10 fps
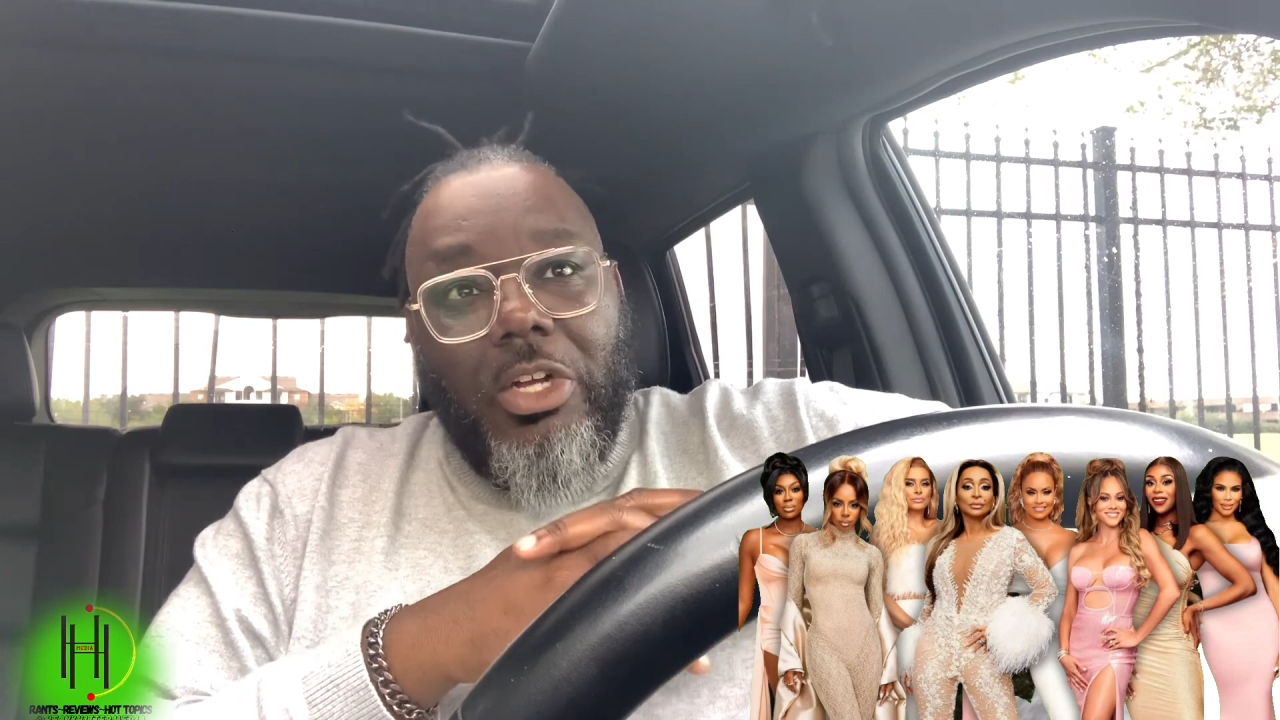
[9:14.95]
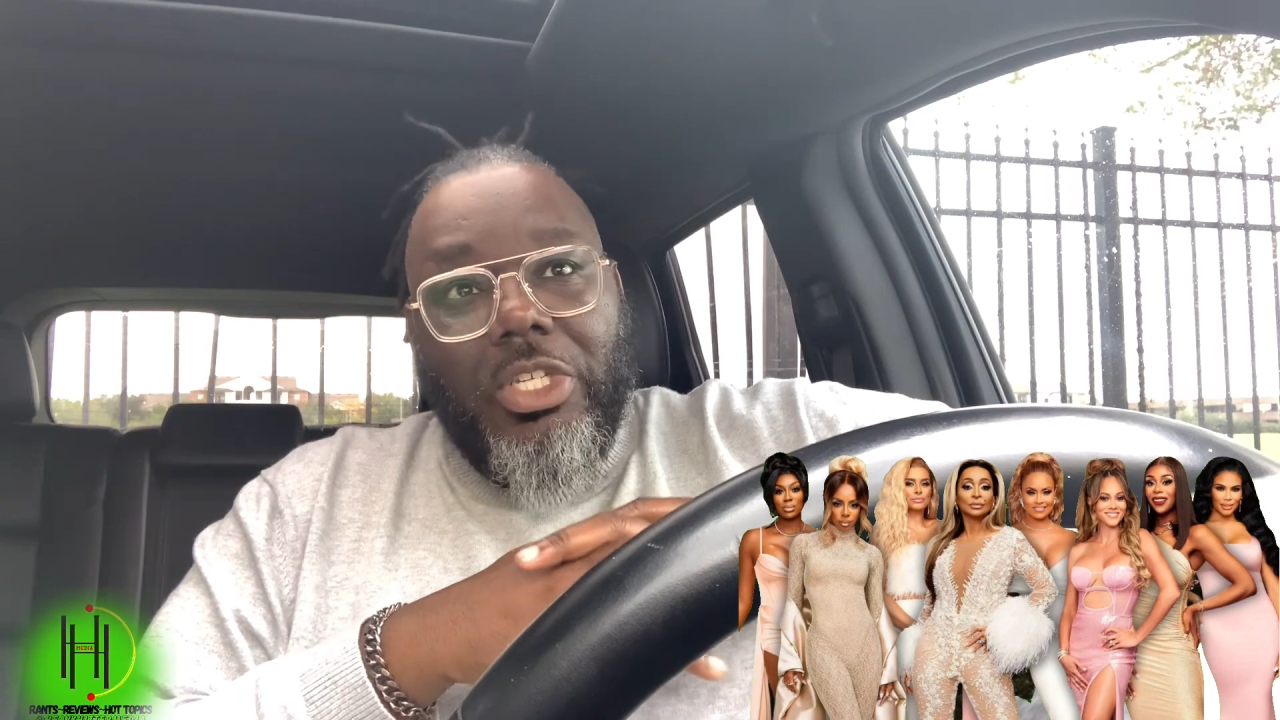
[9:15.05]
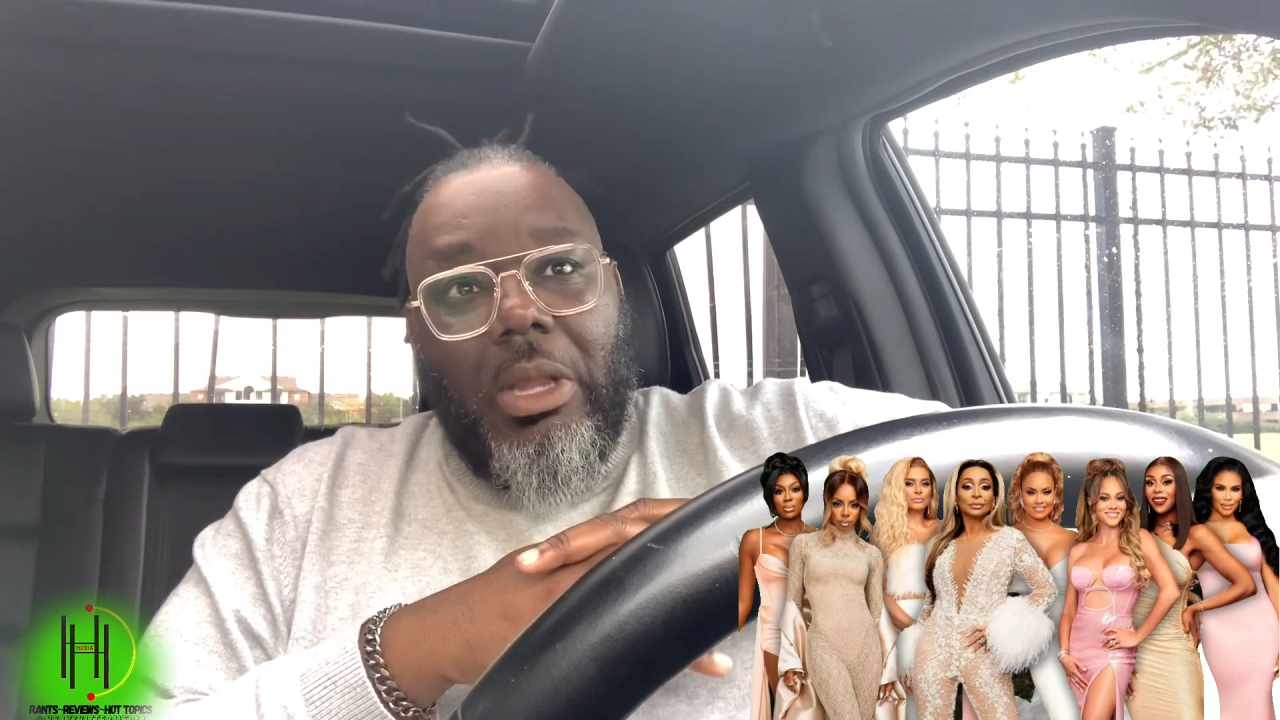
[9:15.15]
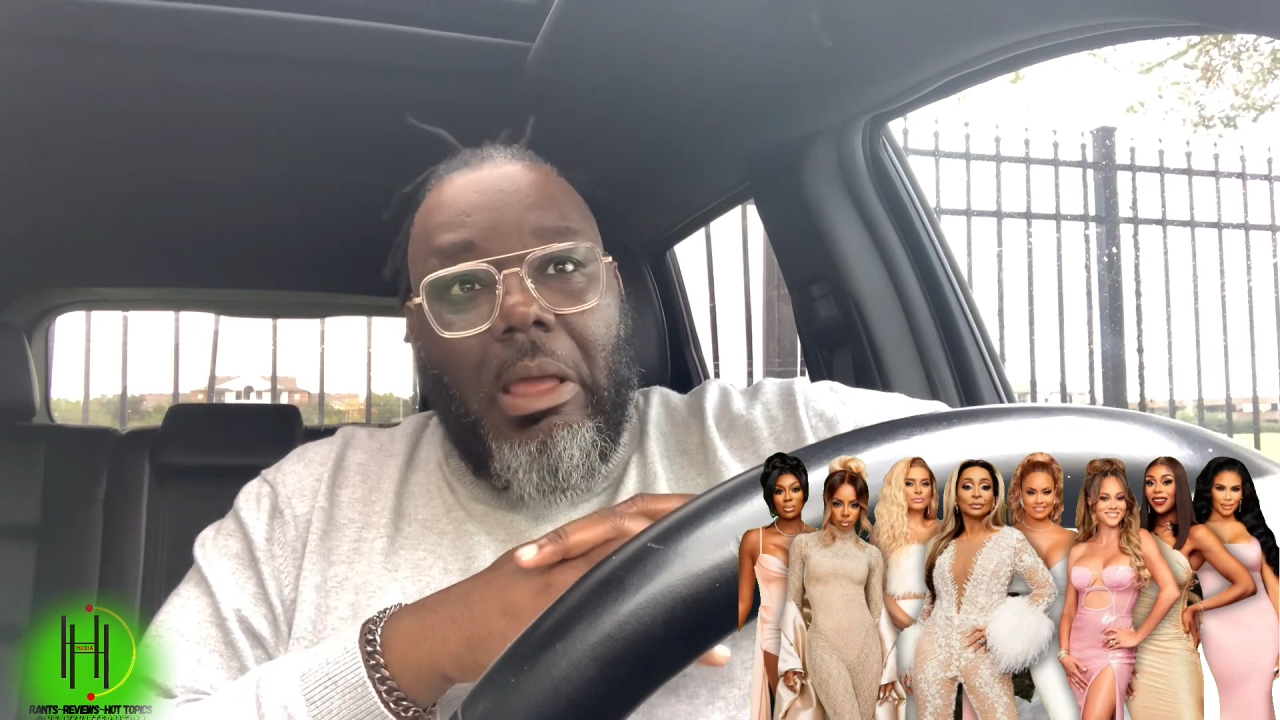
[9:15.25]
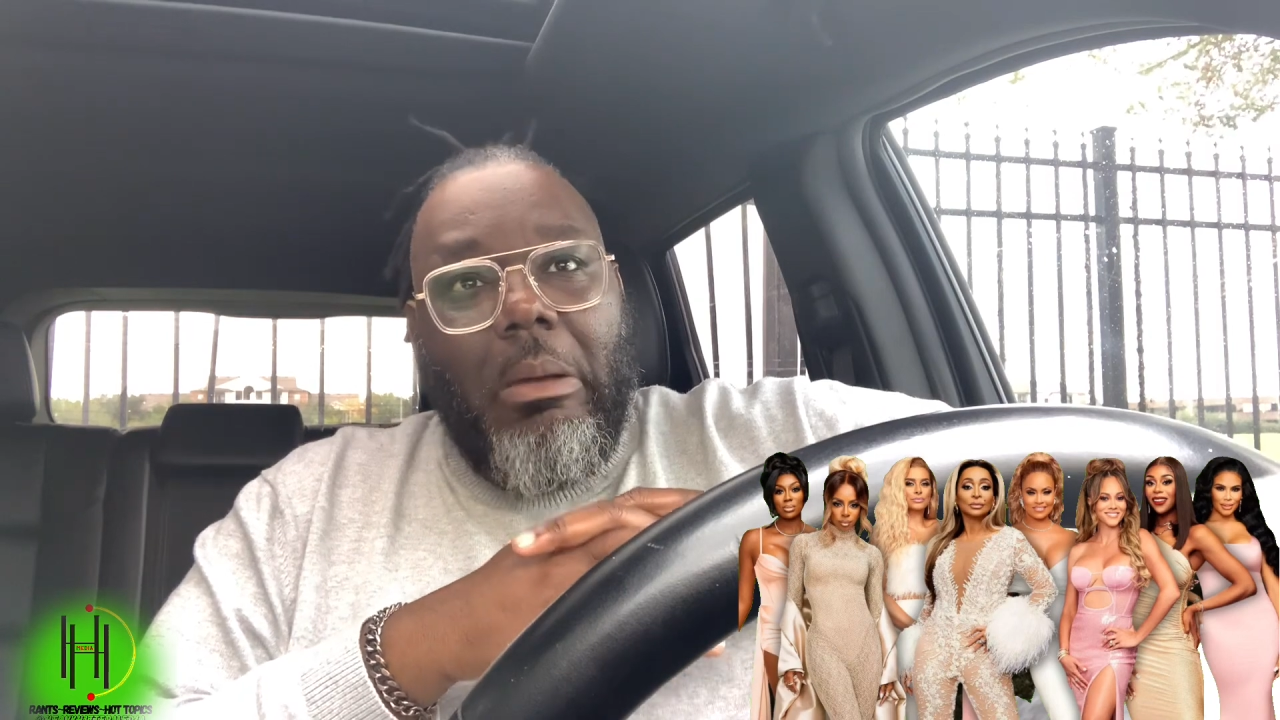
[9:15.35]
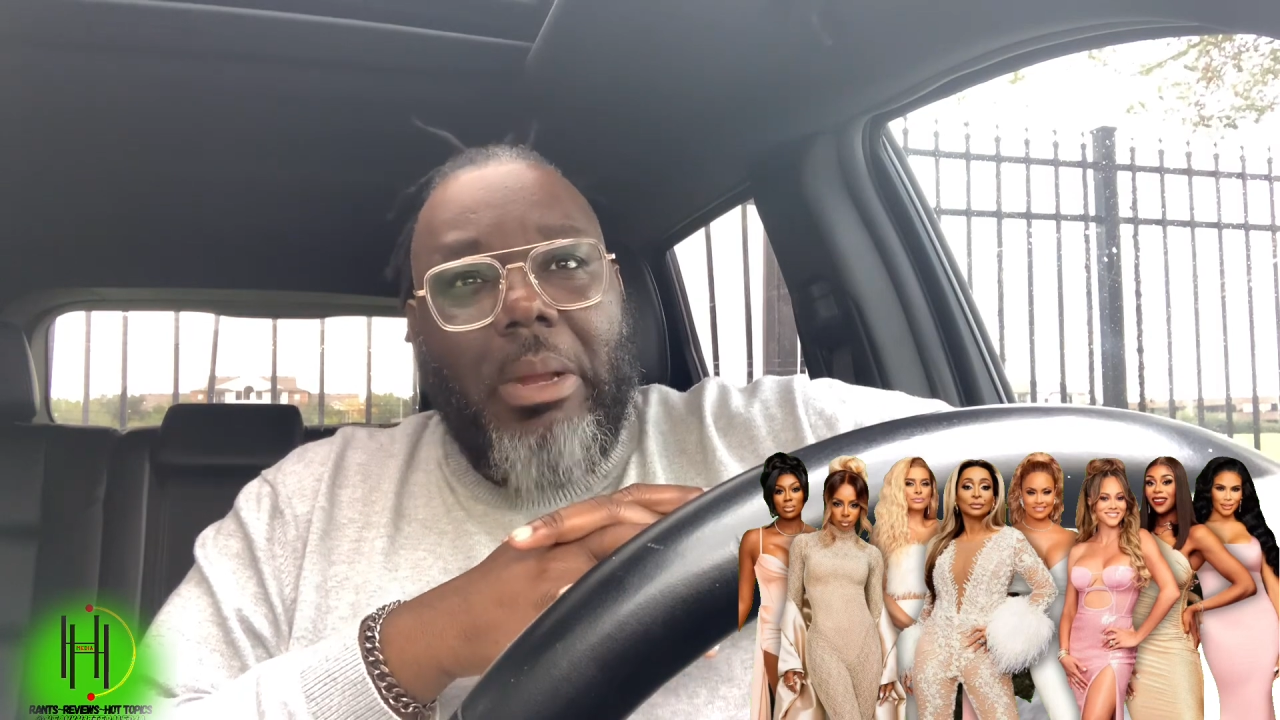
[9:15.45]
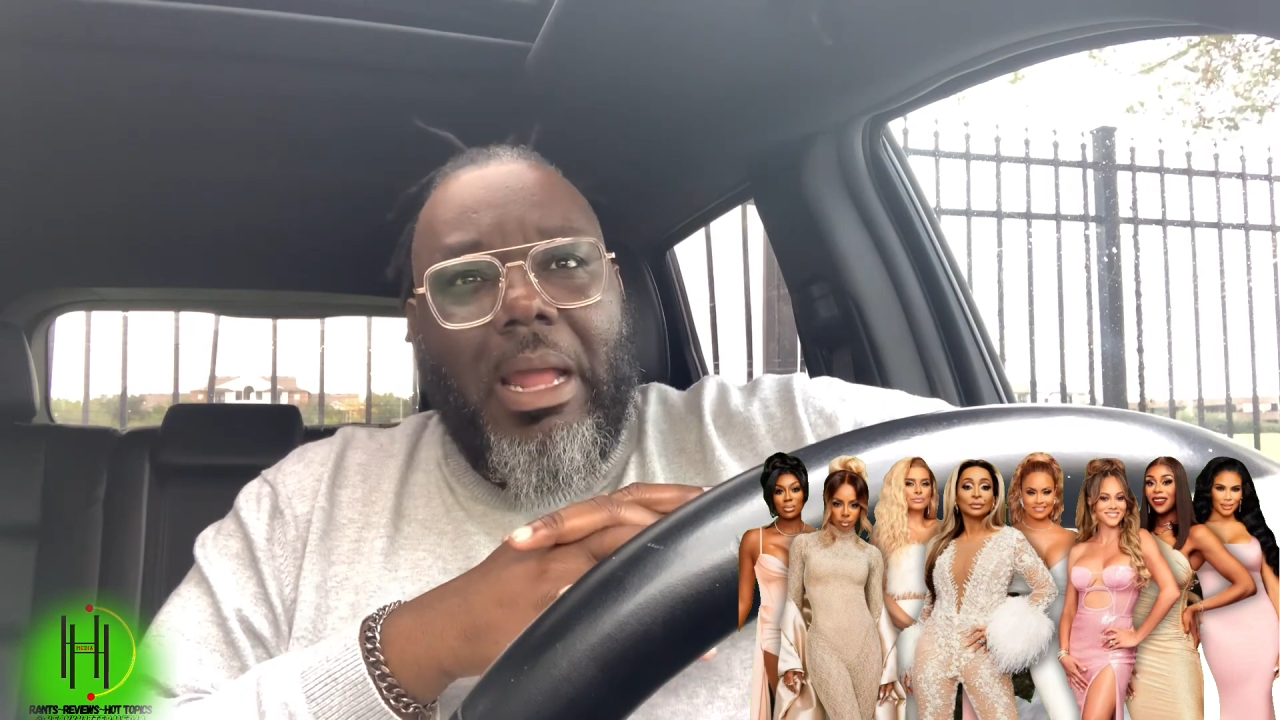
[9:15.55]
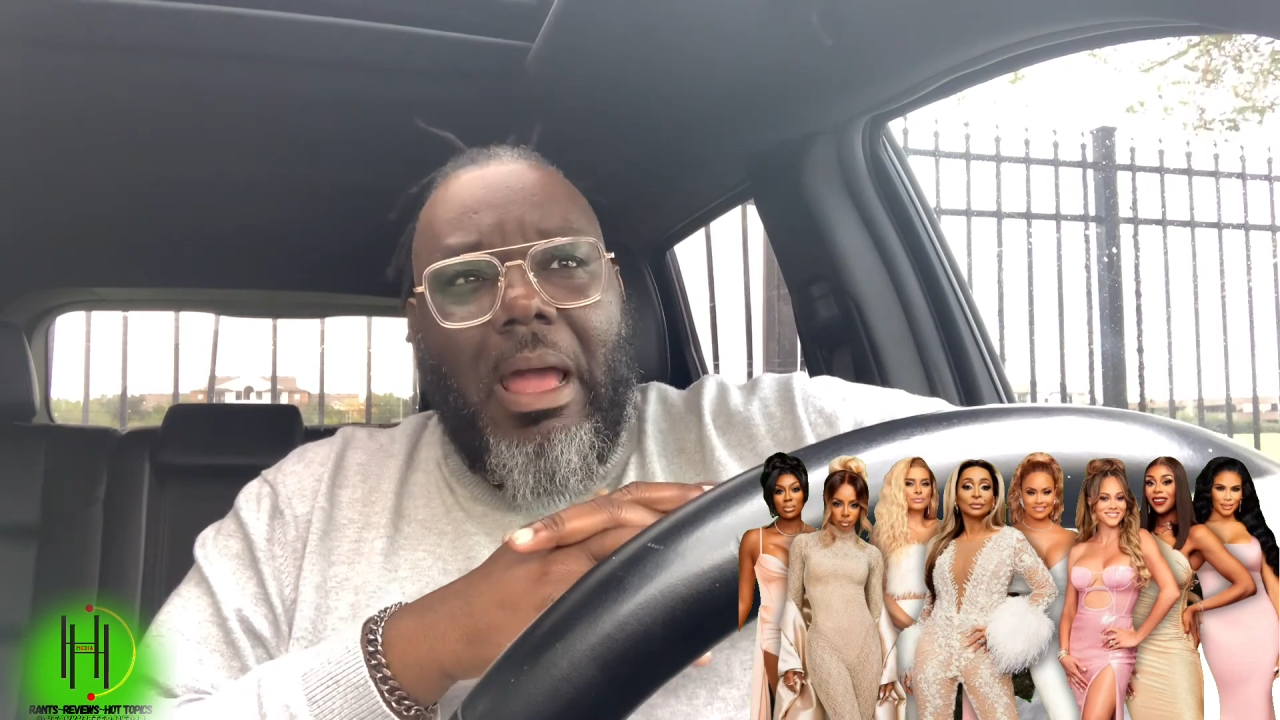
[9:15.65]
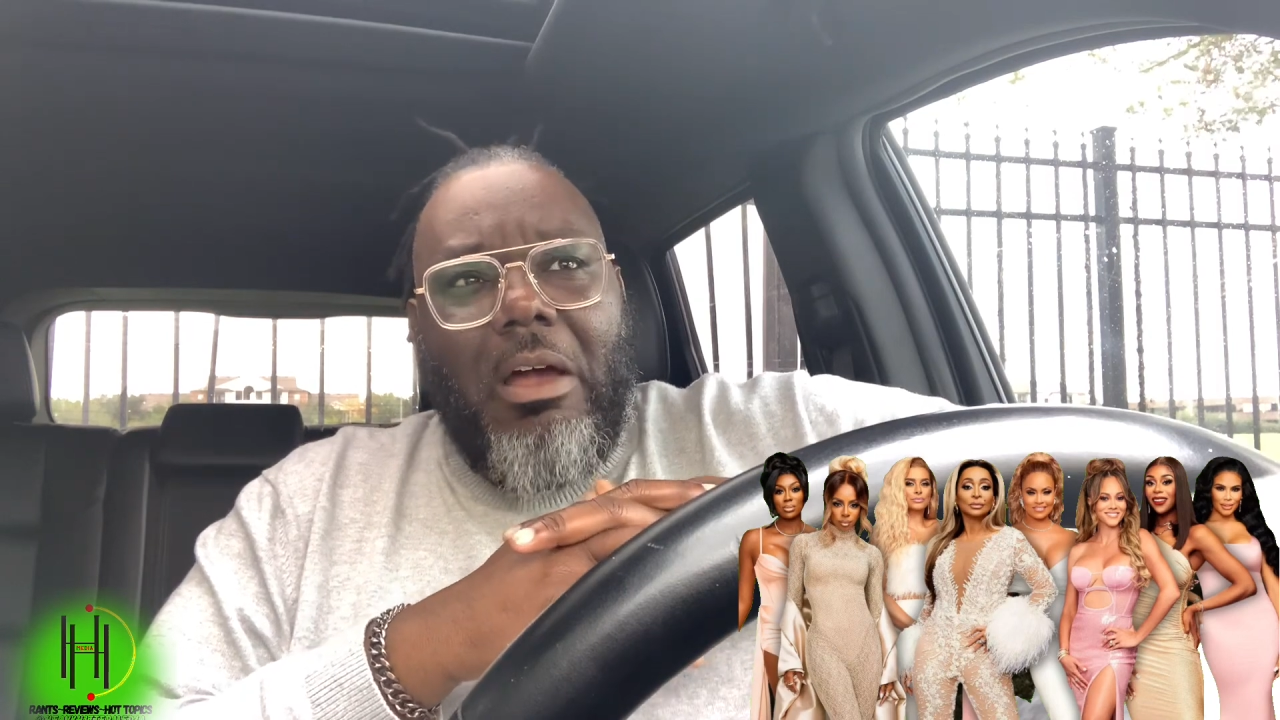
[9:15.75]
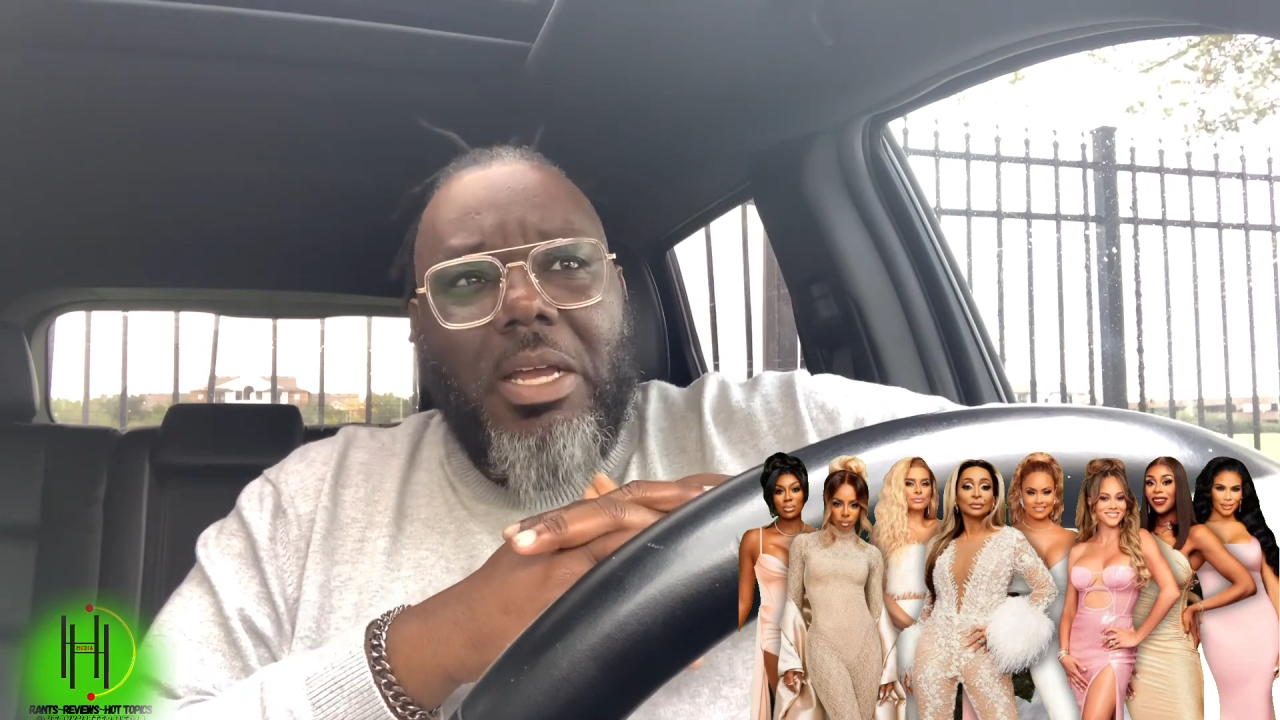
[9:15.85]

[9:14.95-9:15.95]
her slow and how